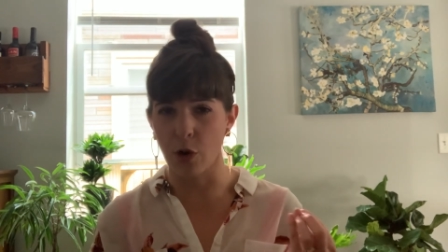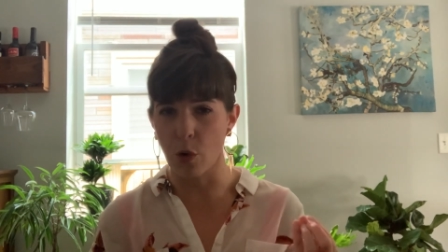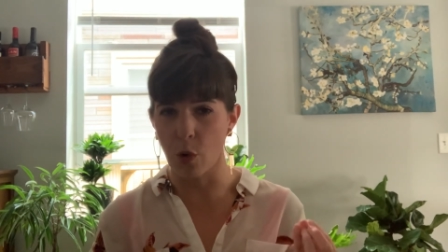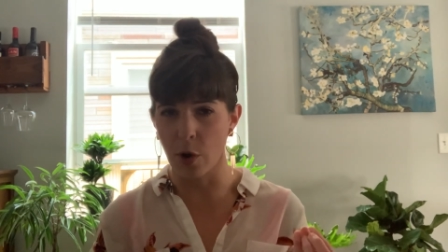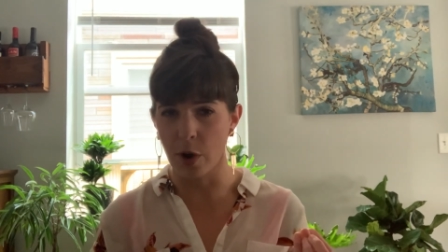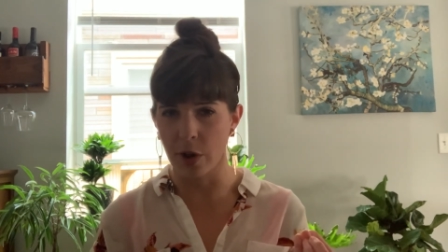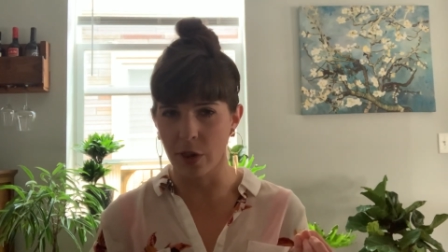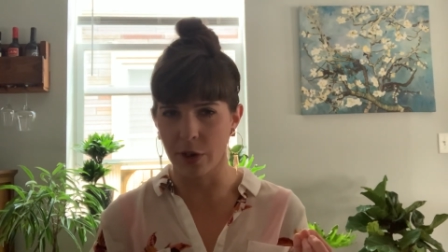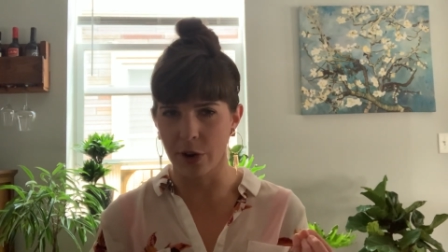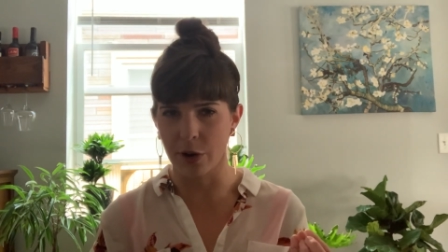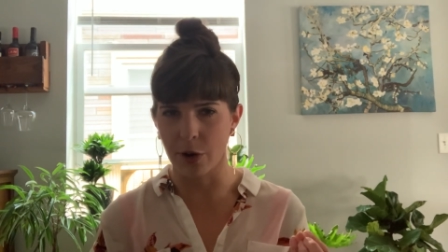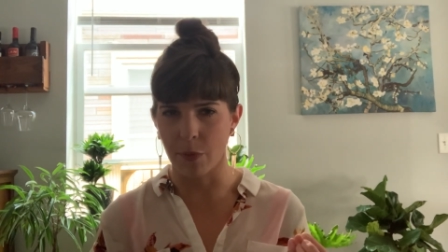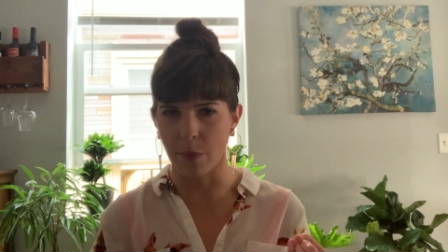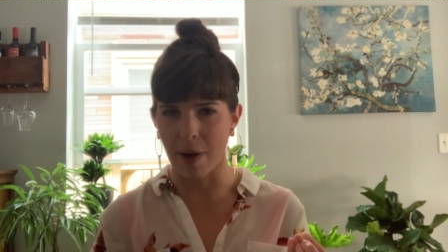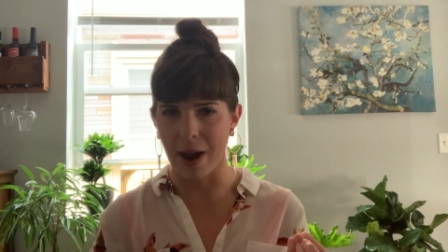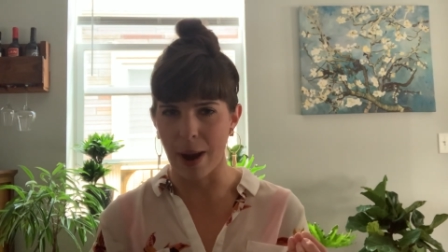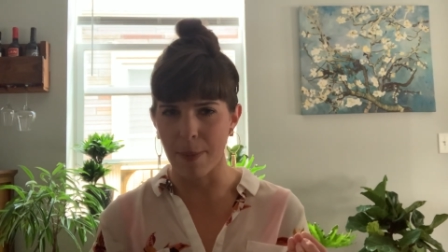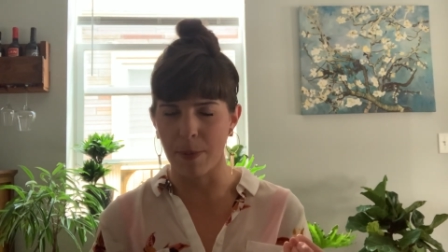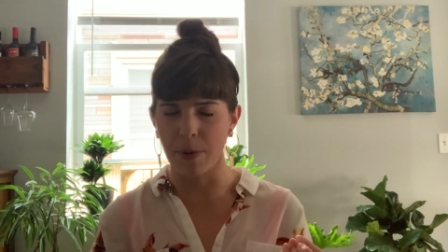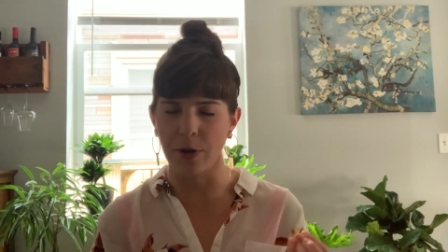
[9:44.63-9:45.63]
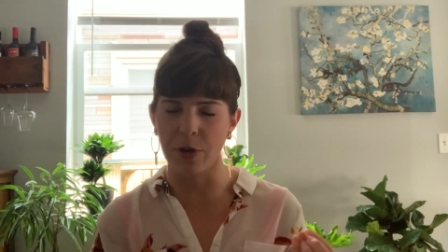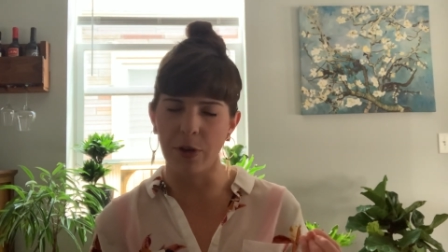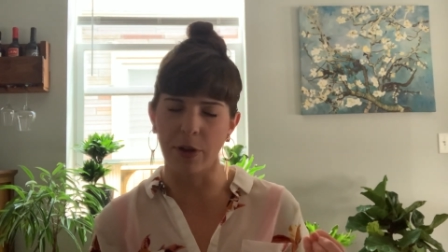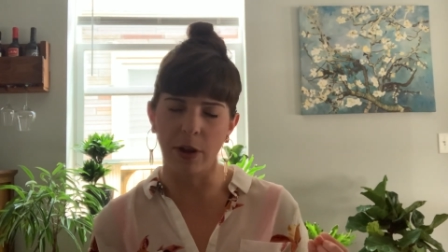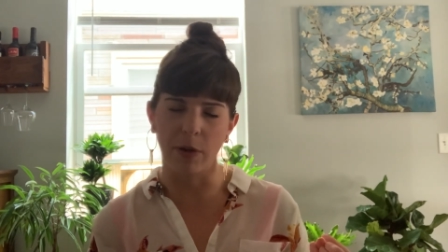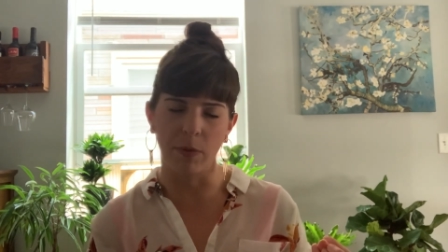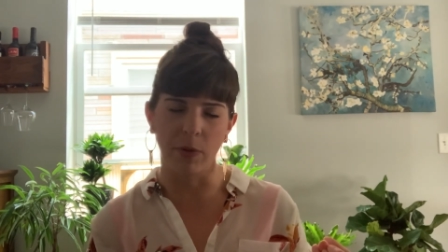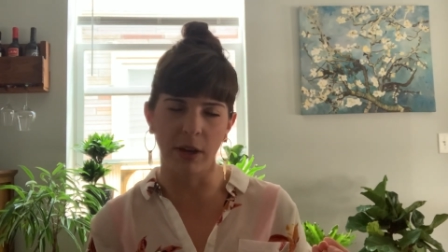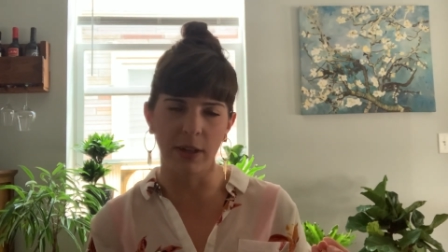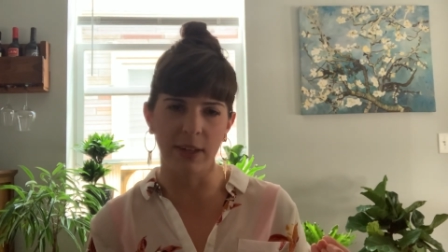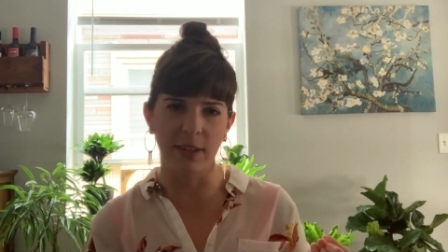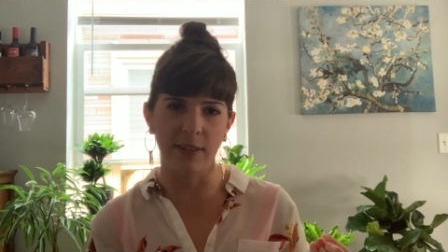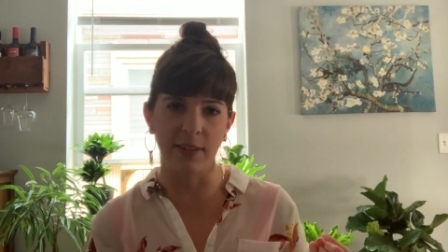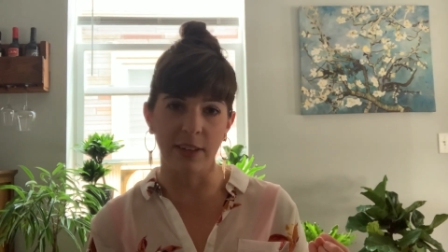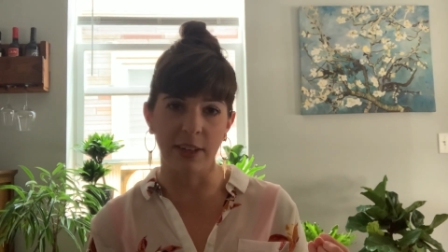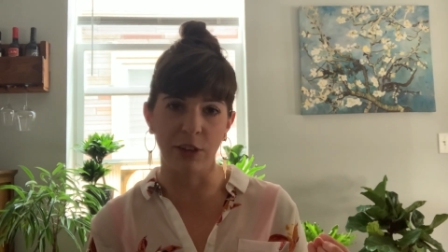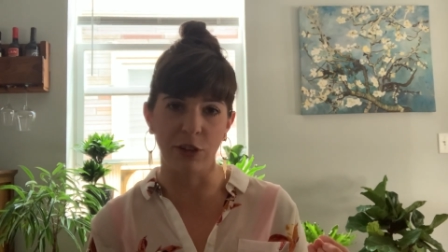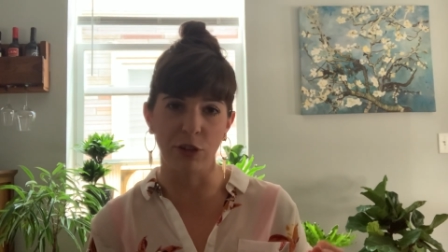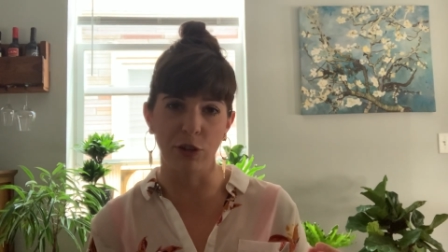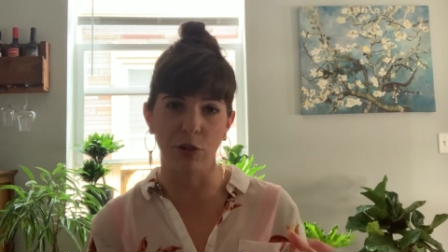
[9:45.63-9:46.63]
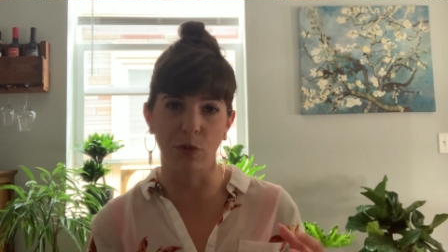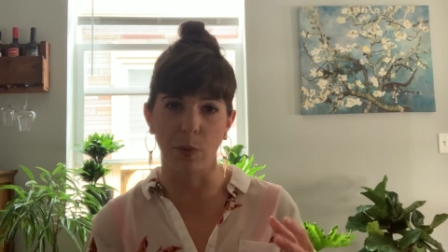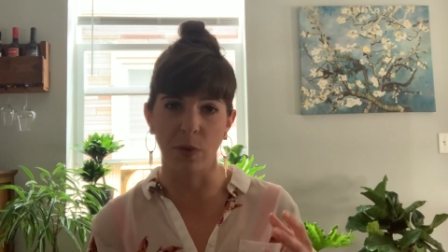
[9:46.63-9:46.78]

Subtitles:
oilier wrapper, you can run into issues